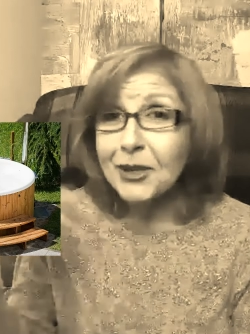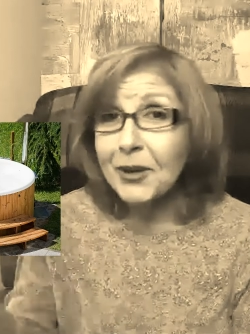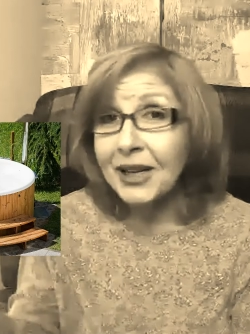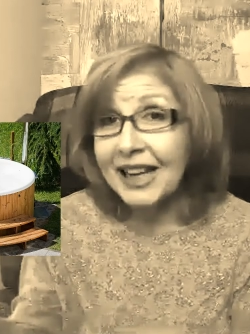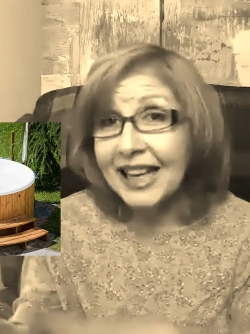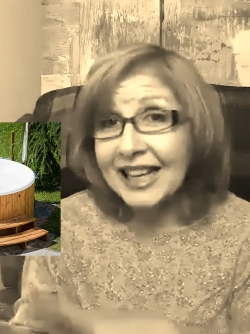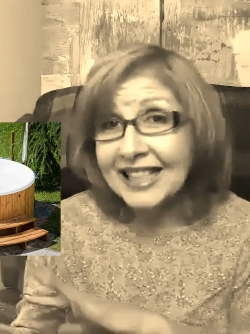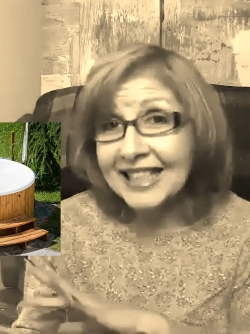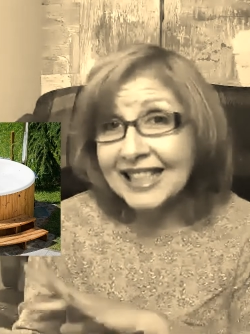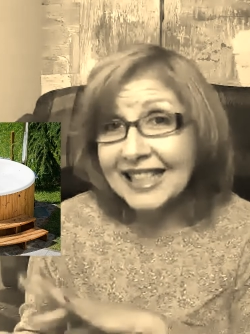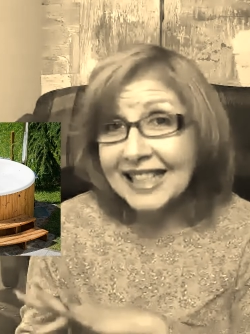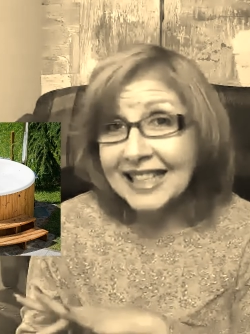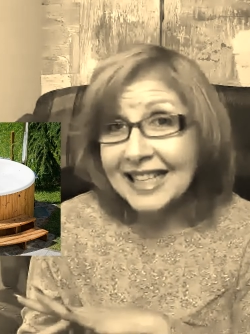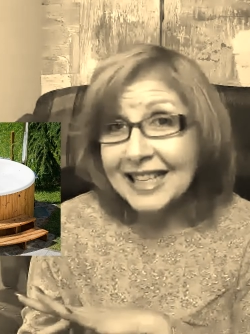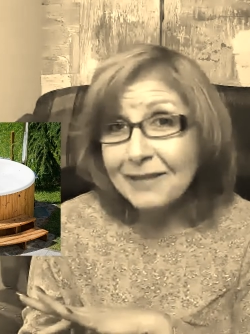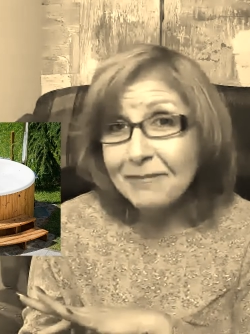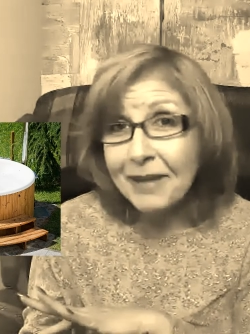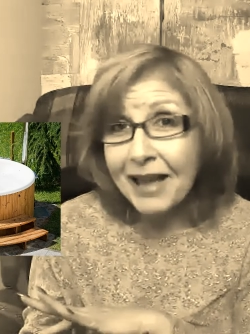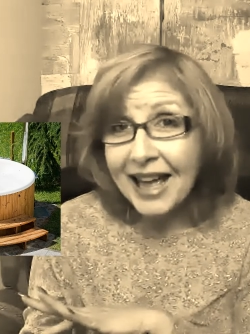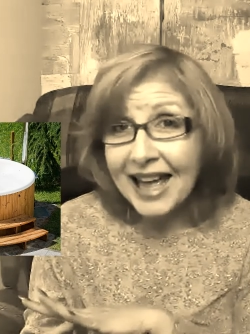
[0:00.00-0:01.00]
I like sitting
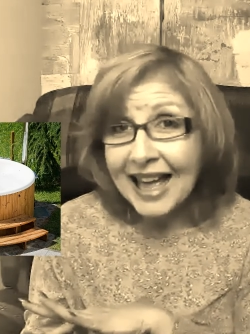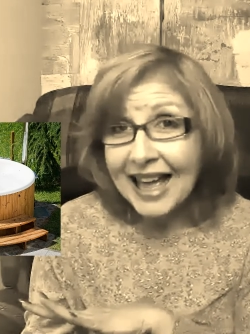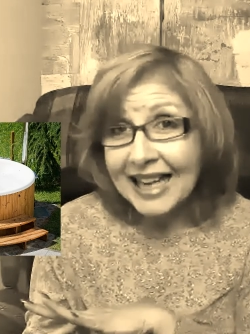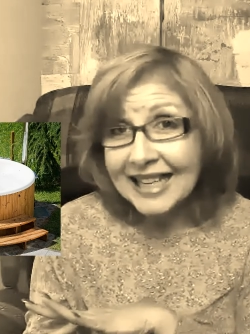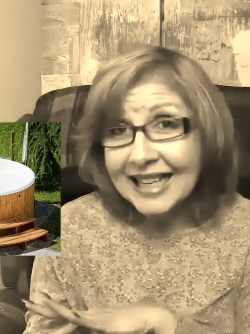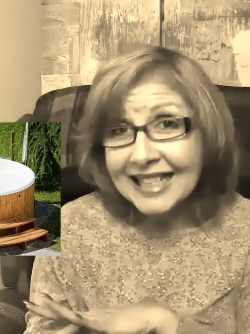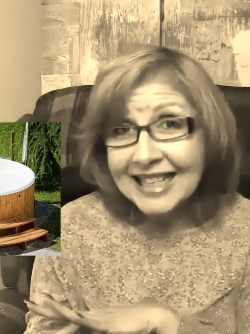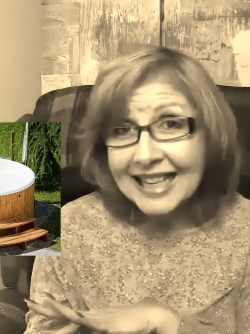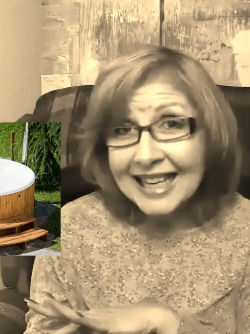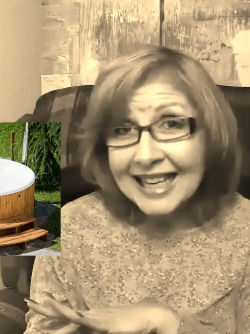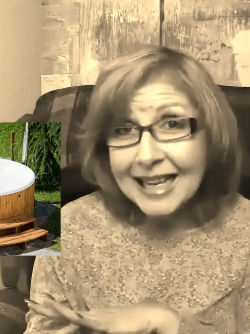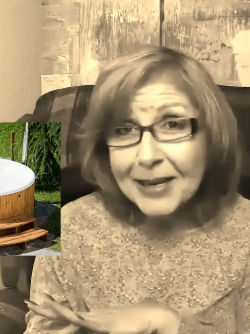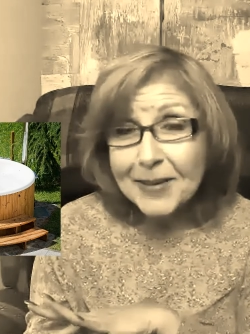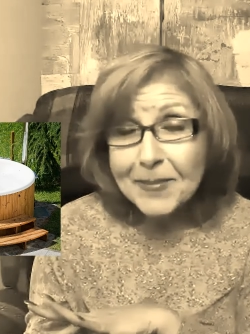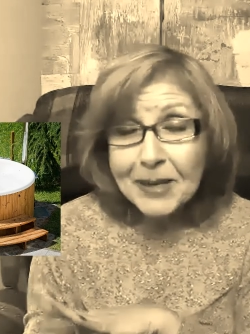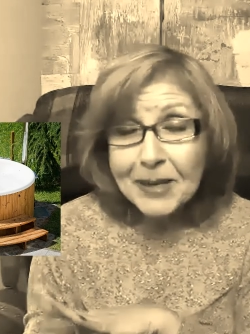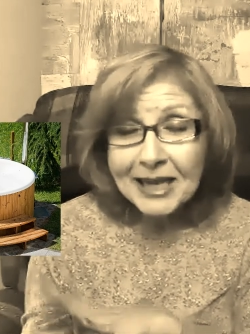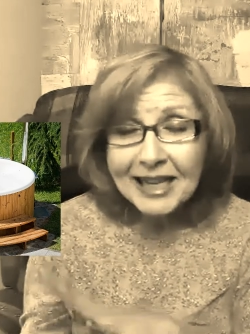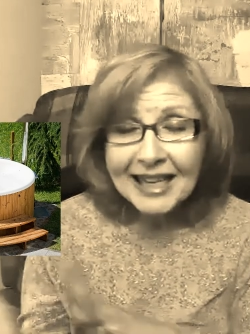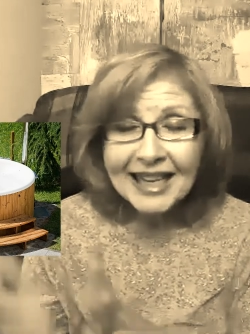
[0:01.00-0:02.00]
in my hot
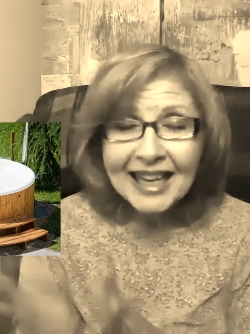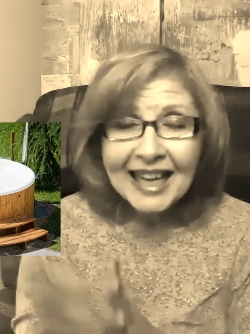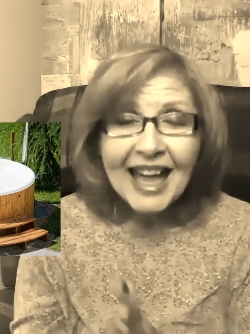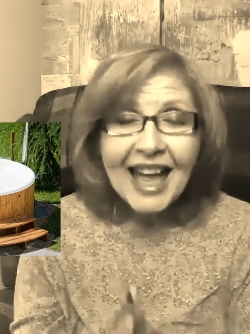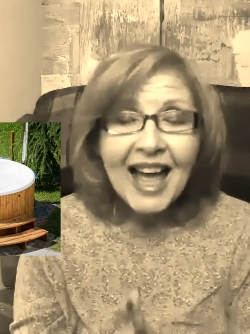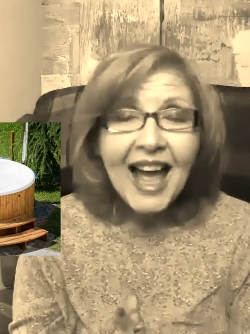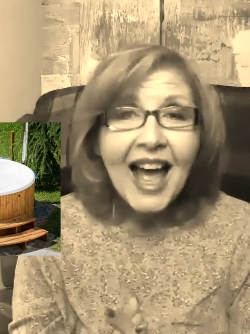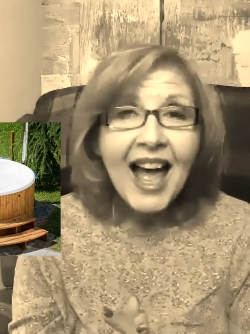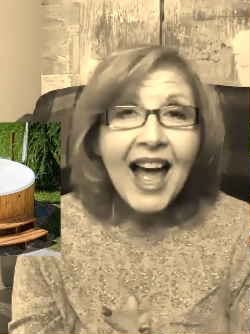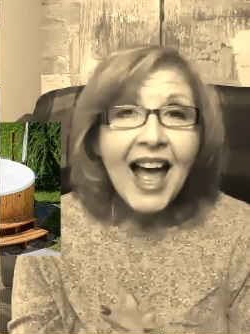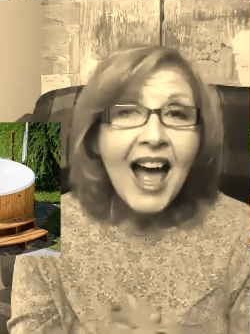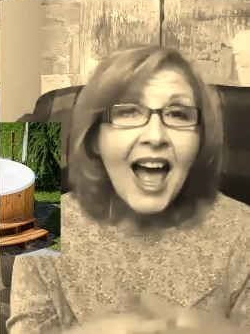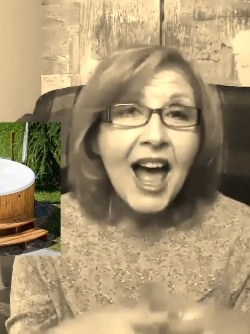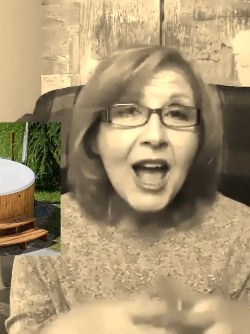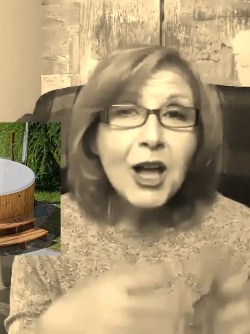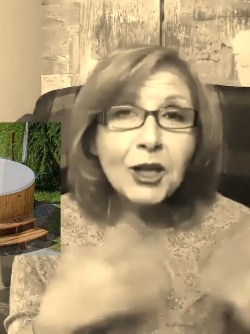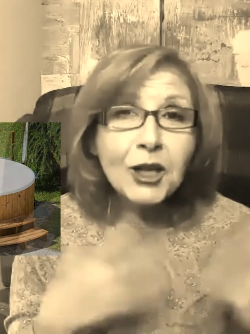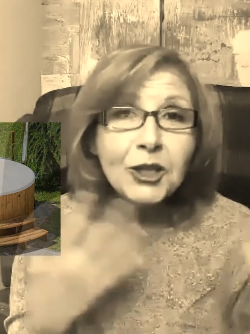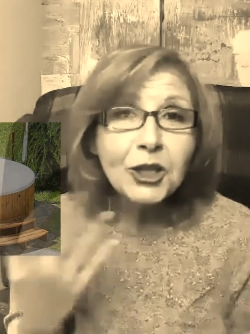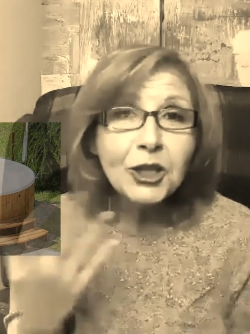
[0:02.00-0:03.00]
tub.
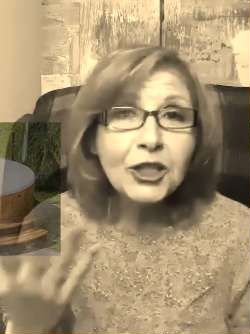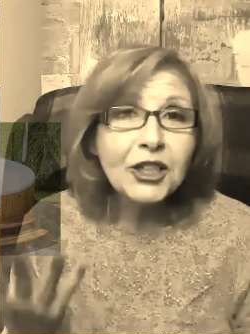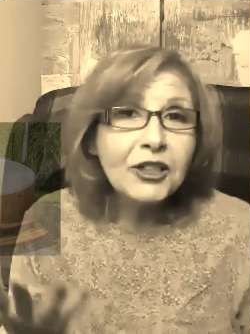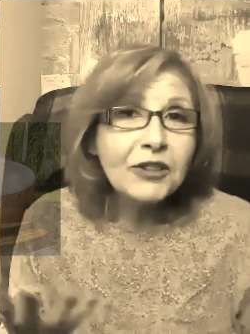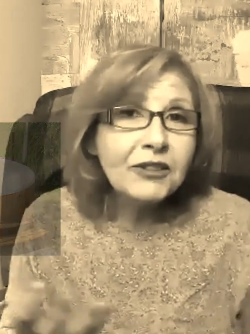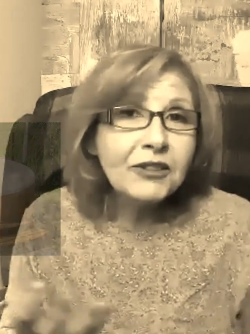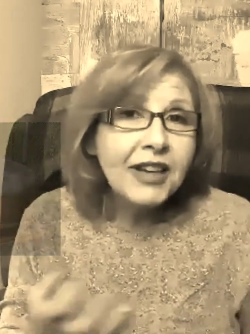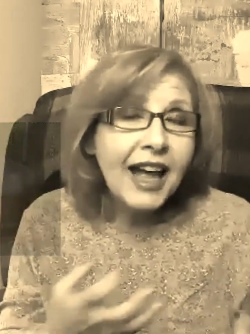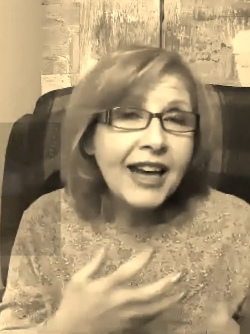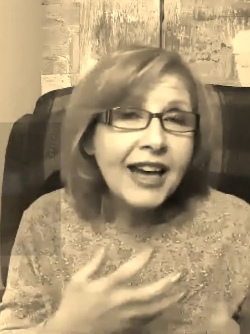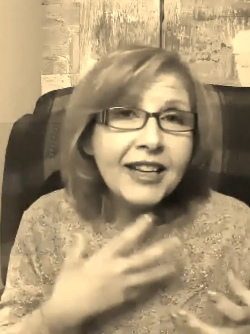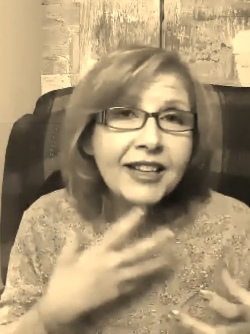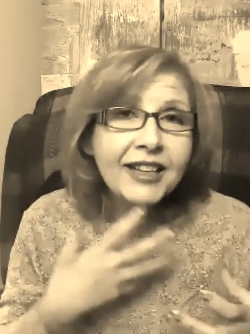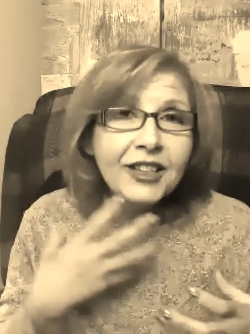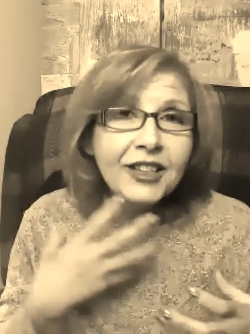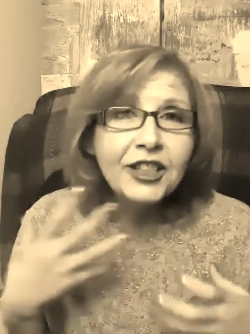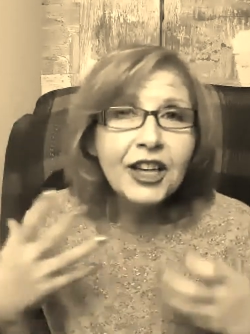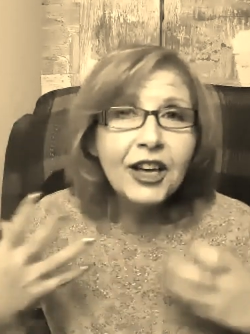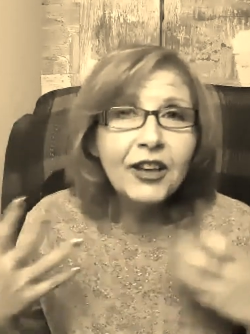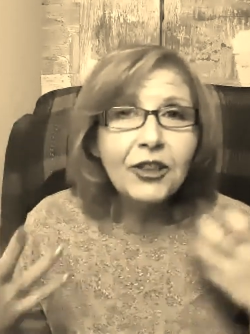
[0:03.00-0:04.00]
I also do kind
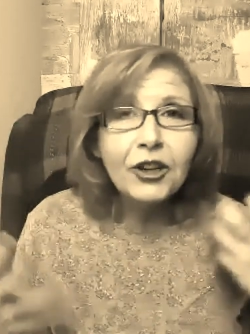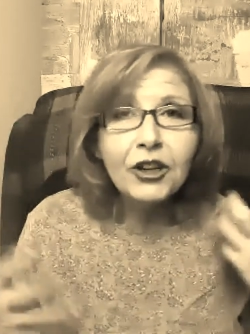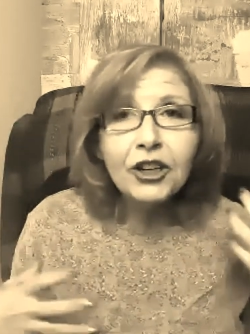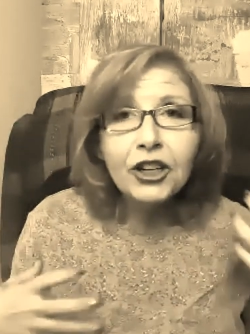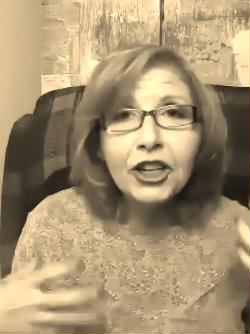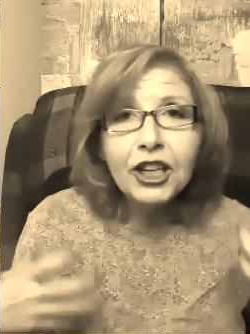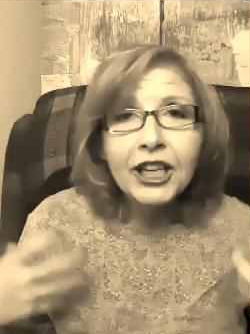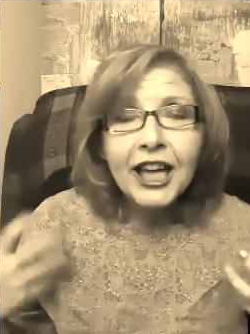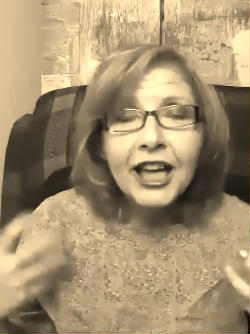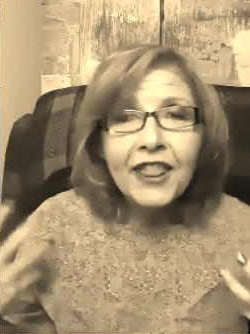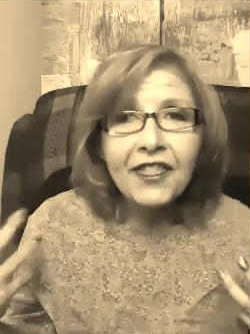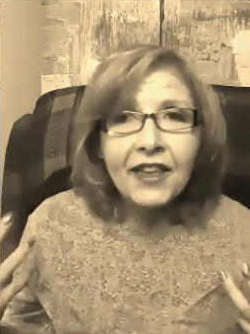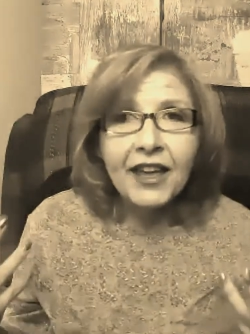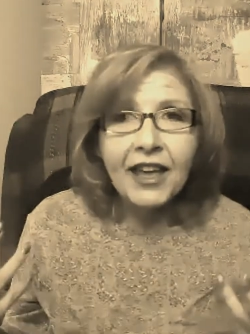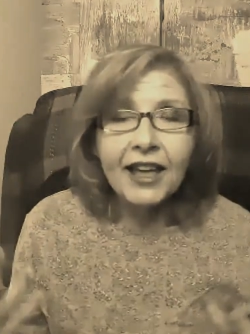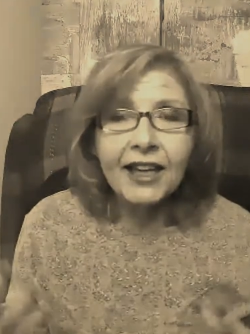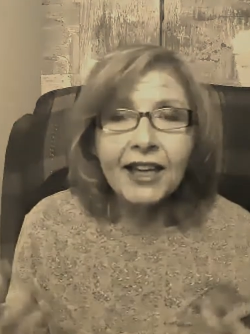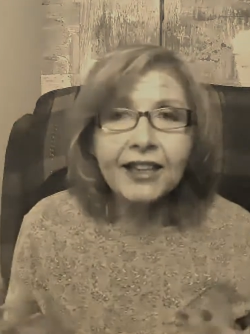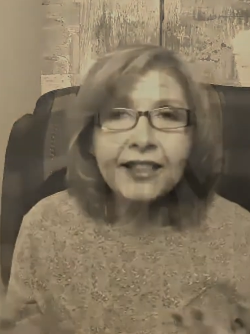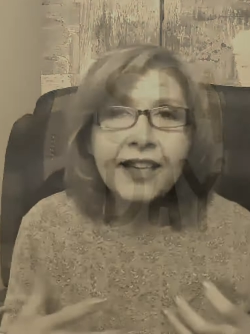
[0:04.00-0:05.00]
of, the girly
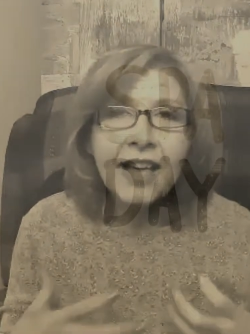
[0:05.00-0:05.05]
things.